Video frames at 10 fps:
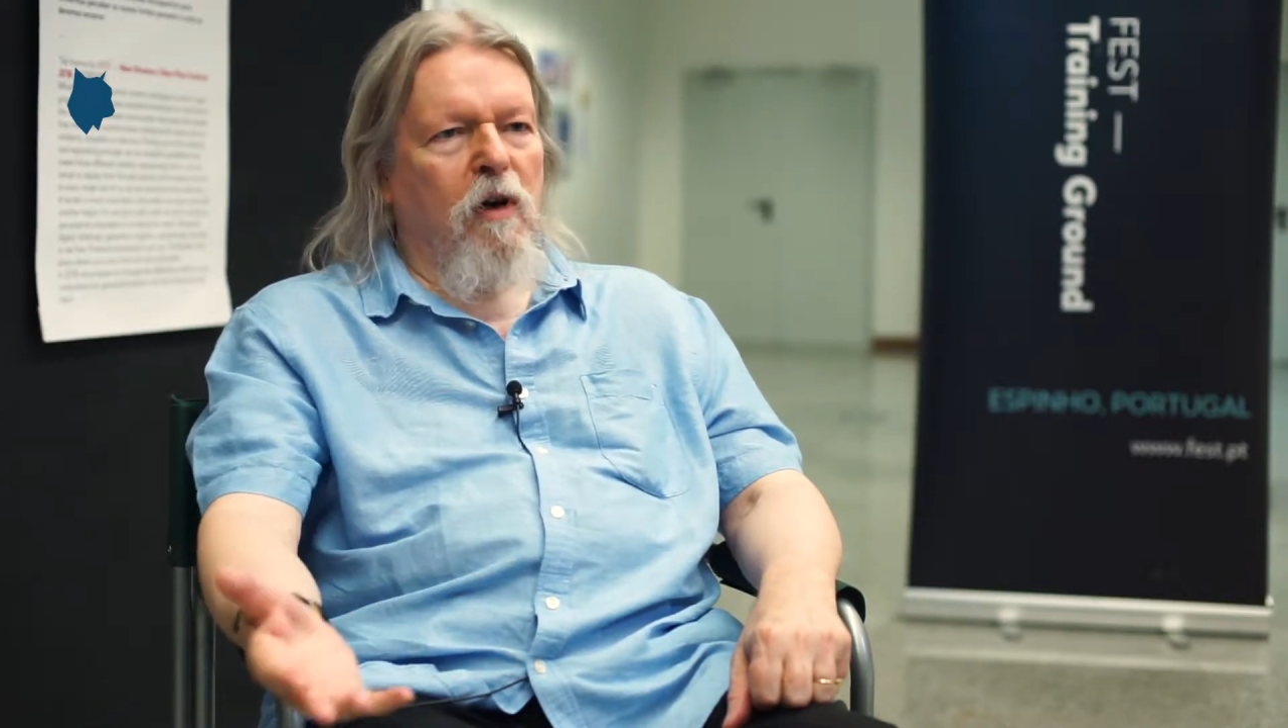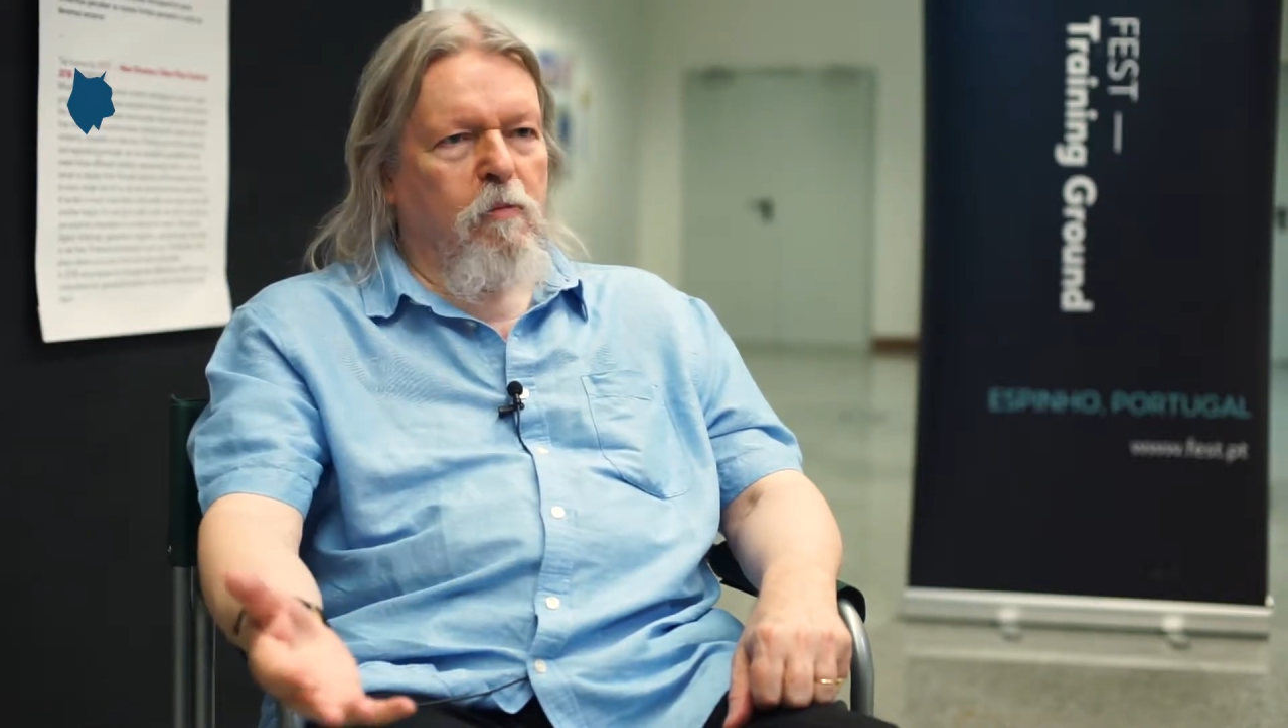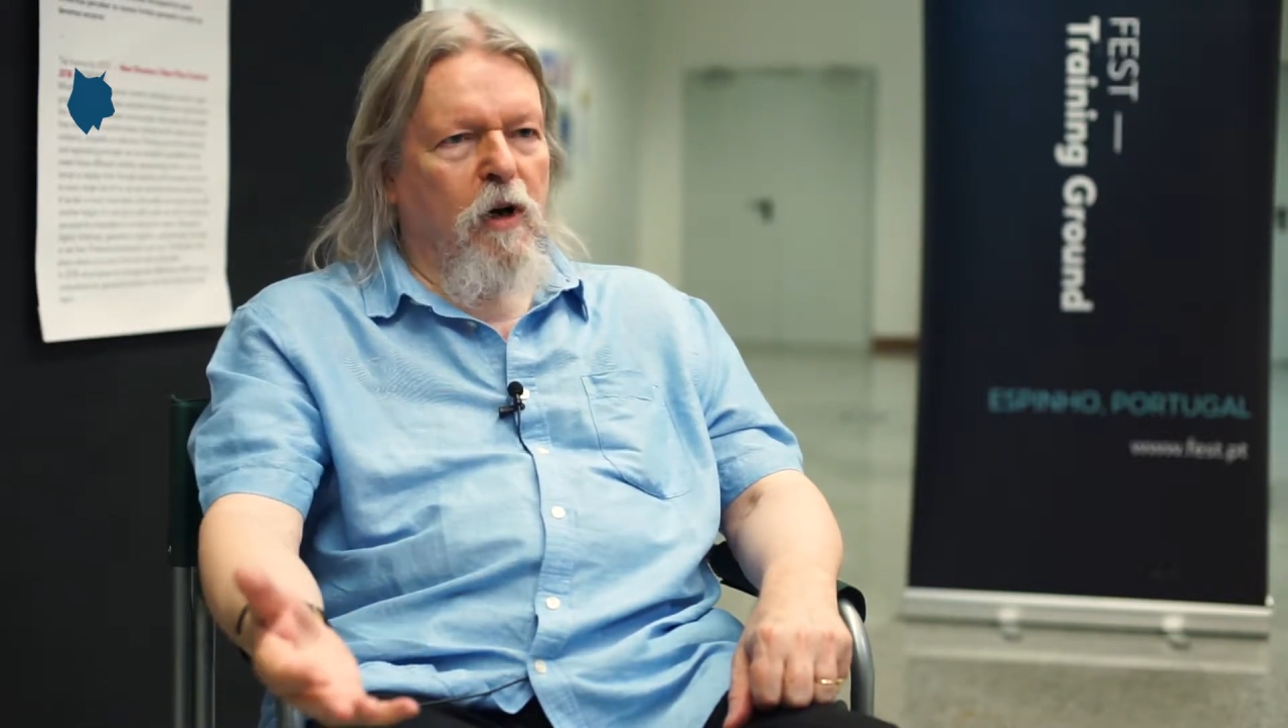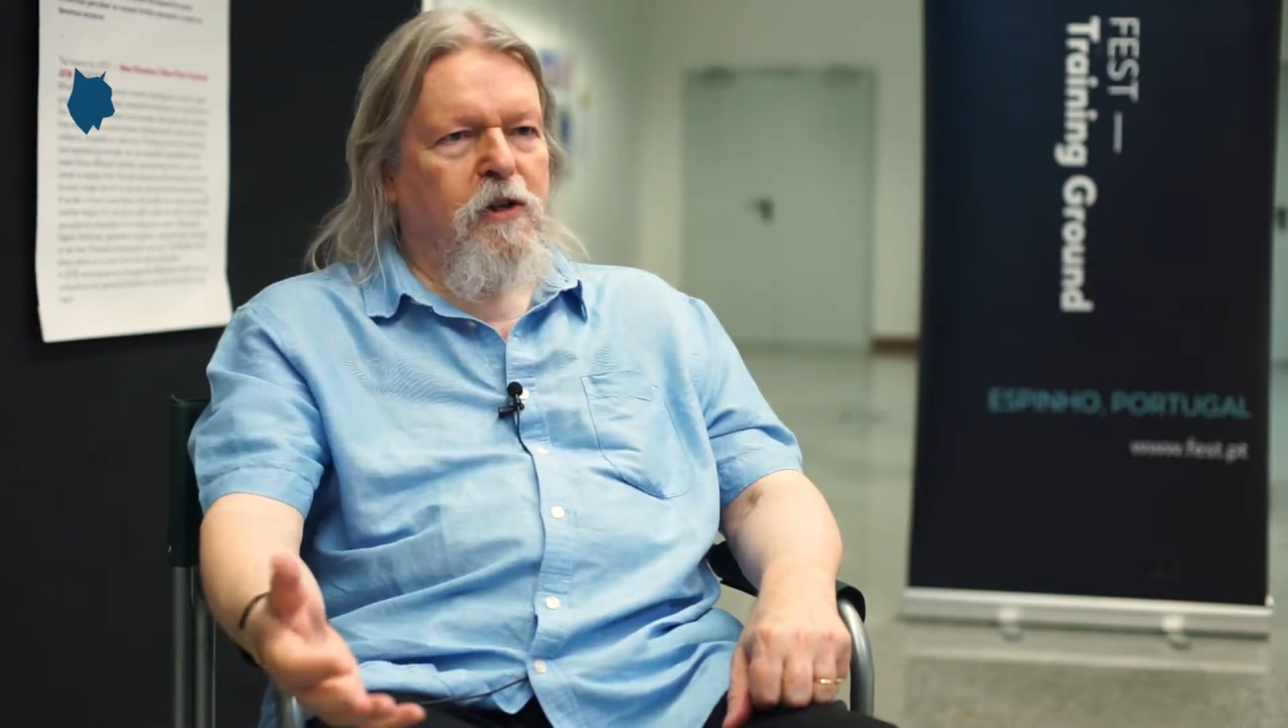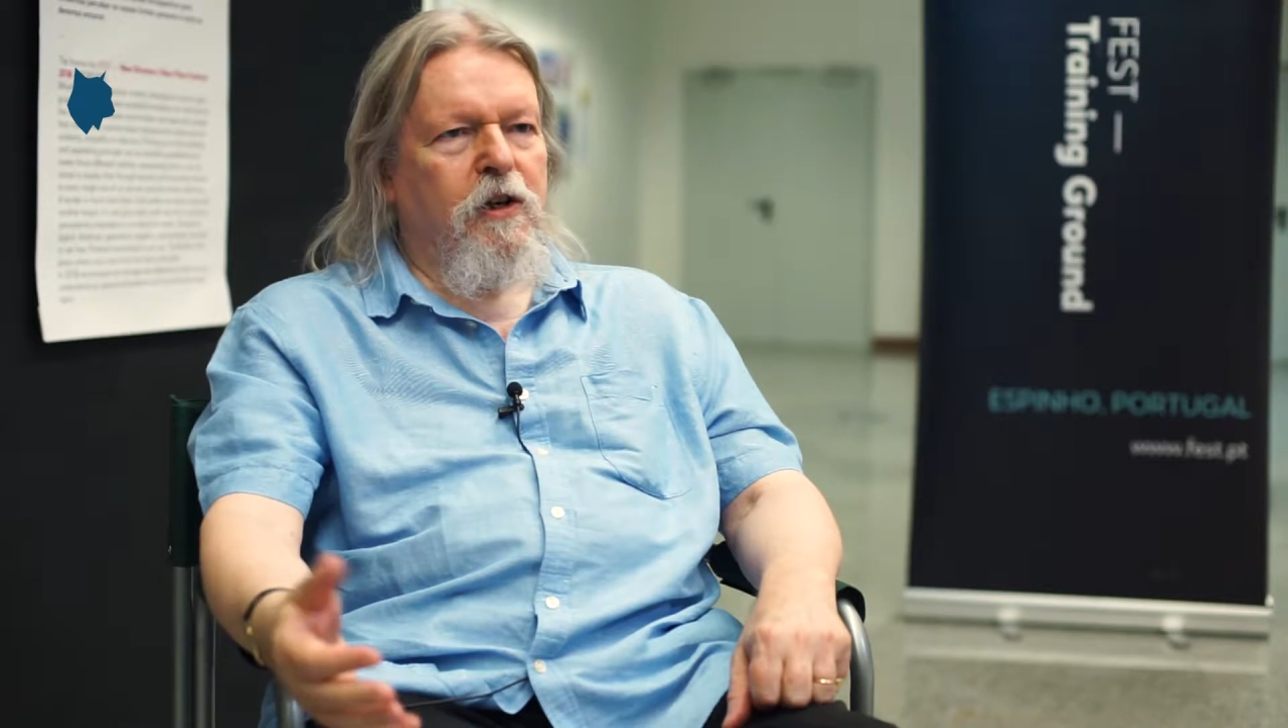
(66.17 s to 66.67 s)

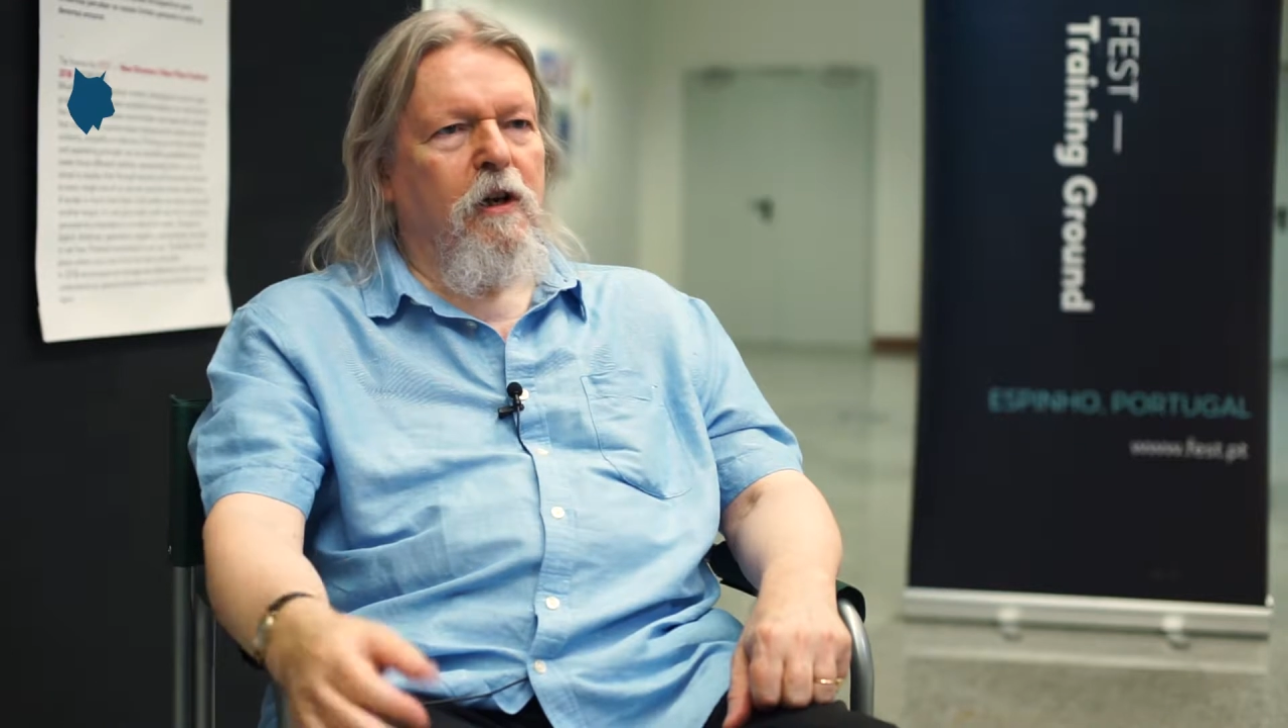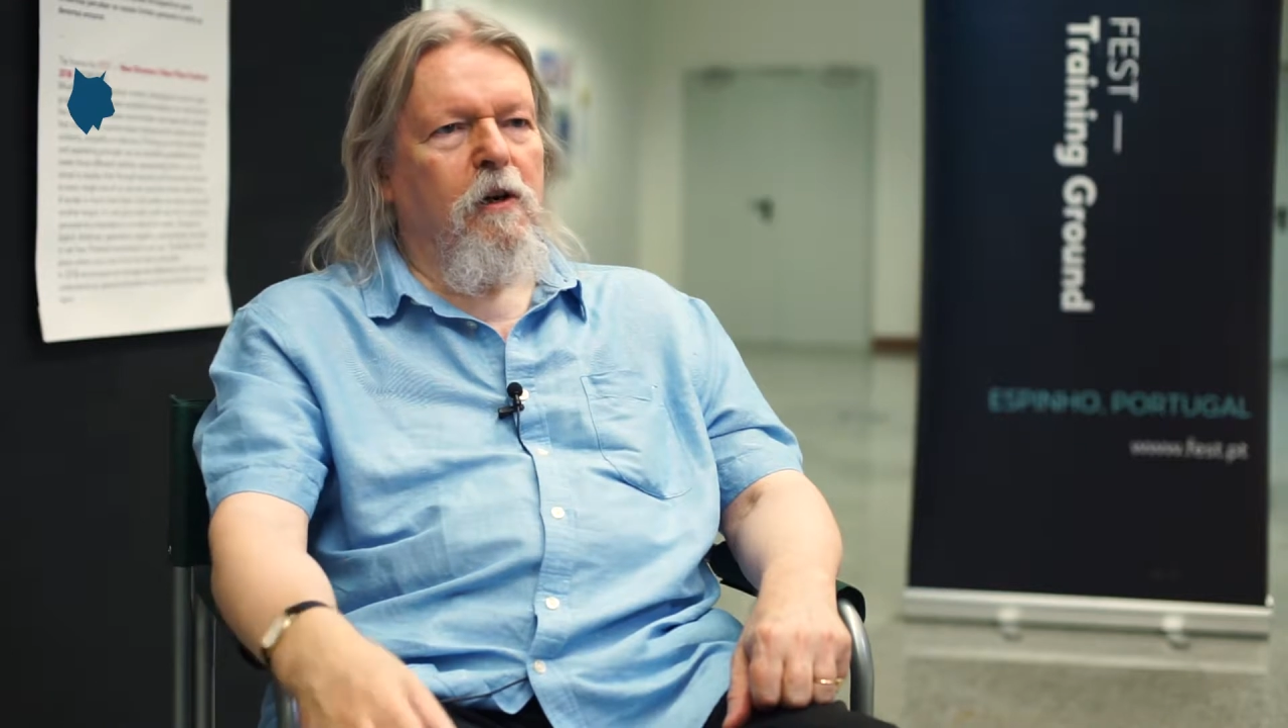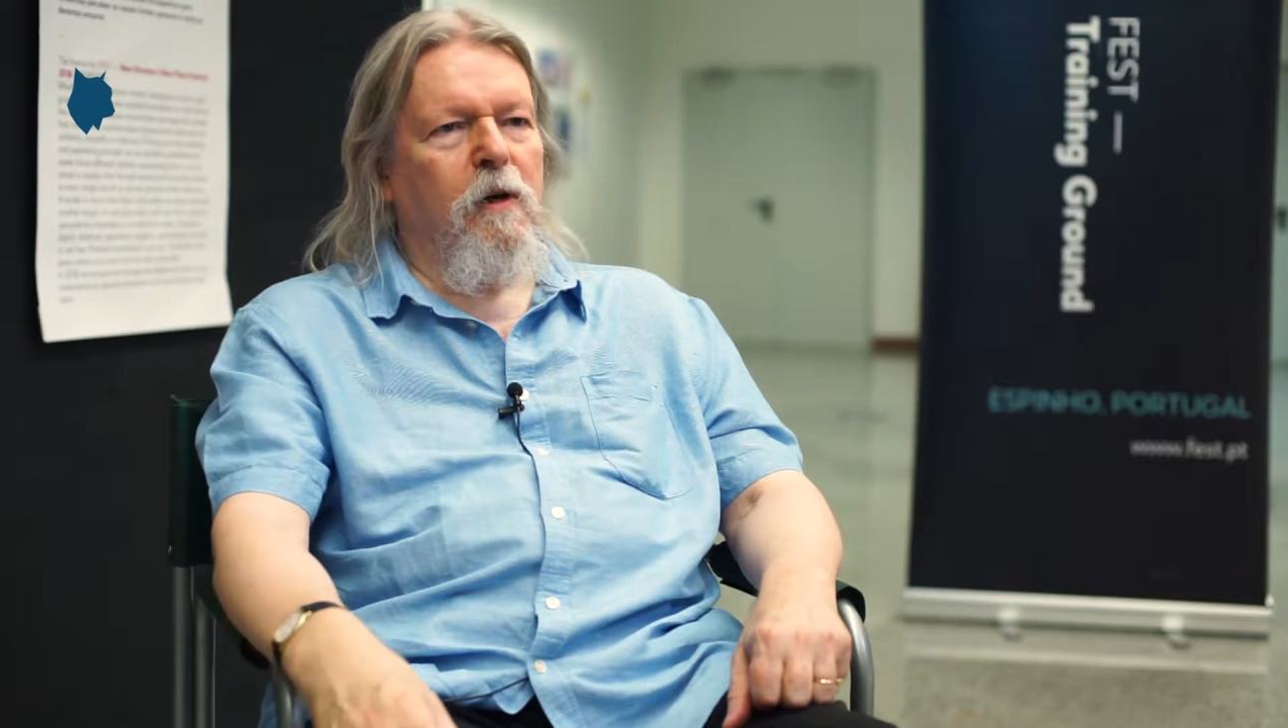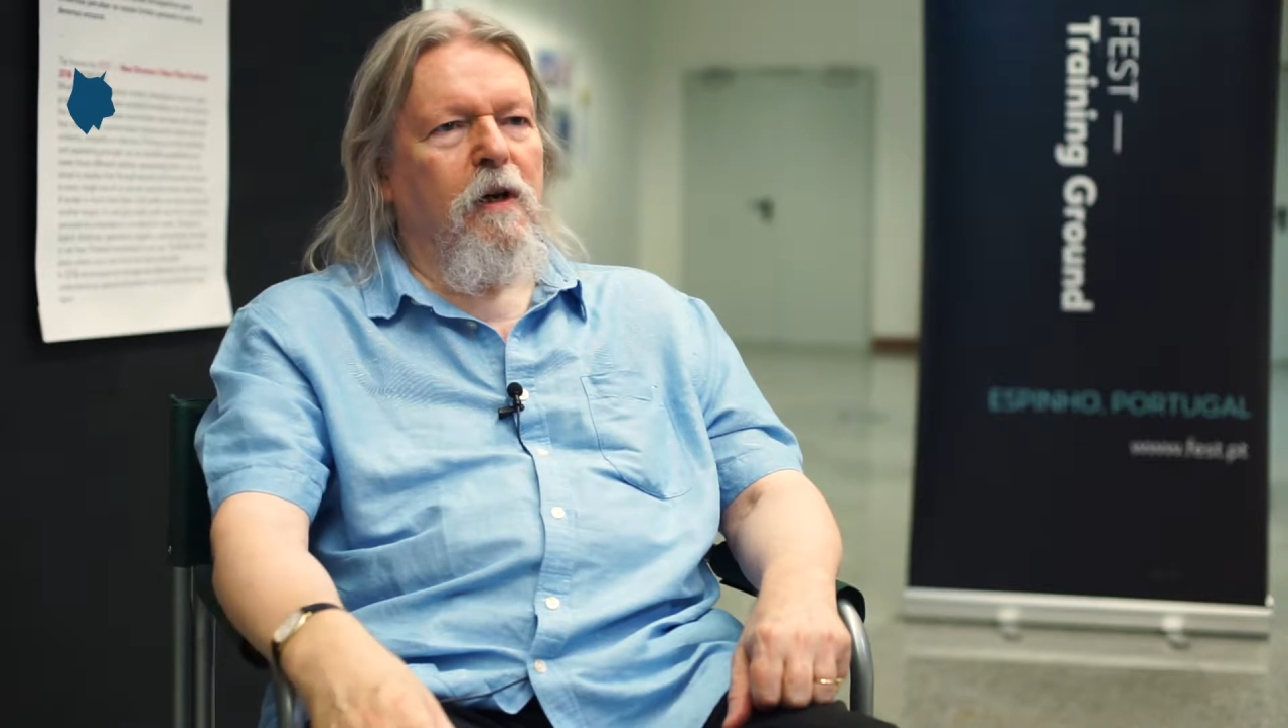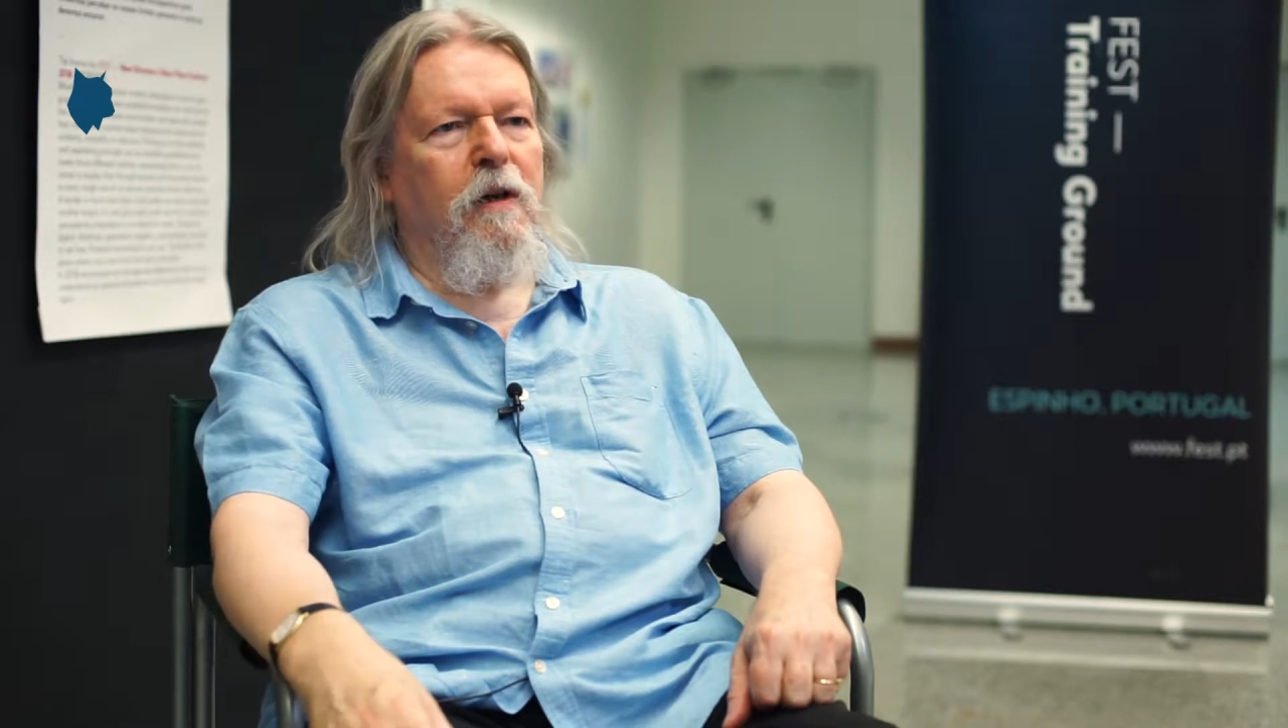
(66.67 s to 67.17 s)
libretto,